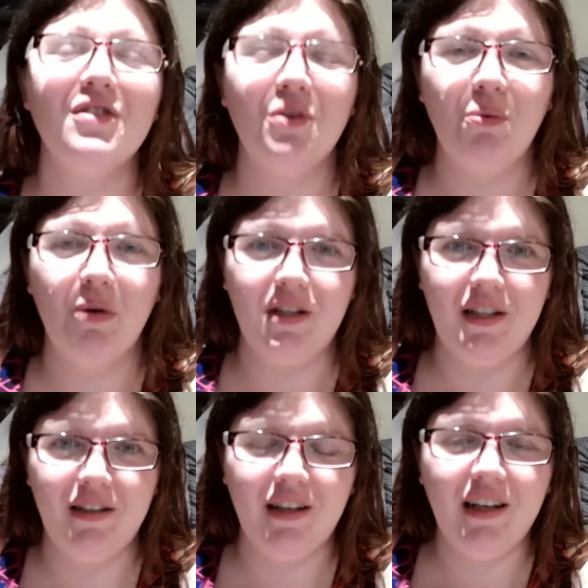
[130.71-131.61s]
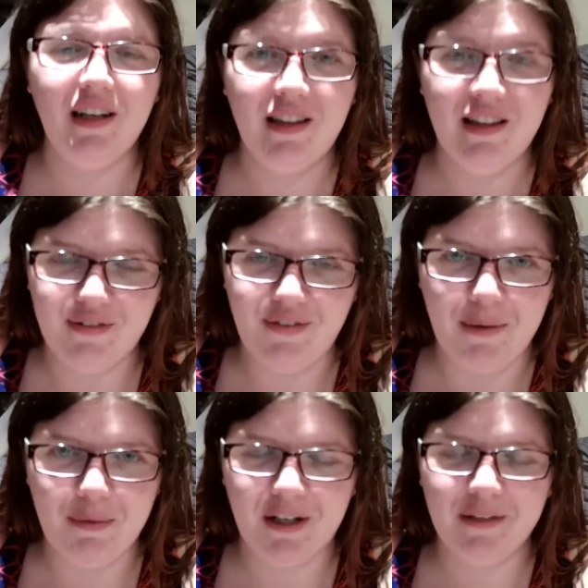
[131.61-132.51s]
wanted this
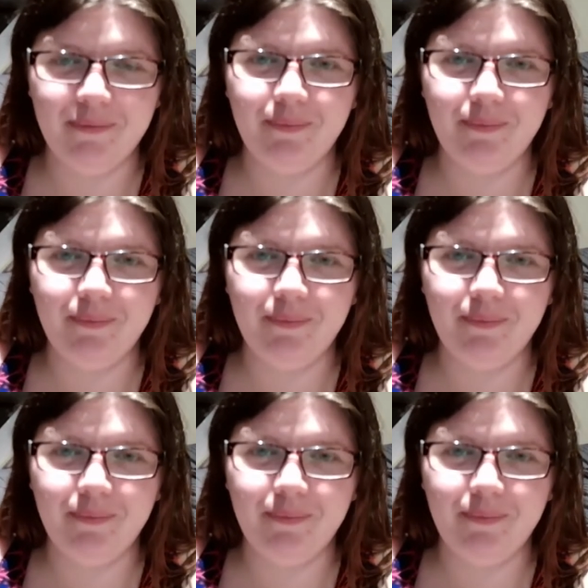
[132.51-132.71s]
fabric.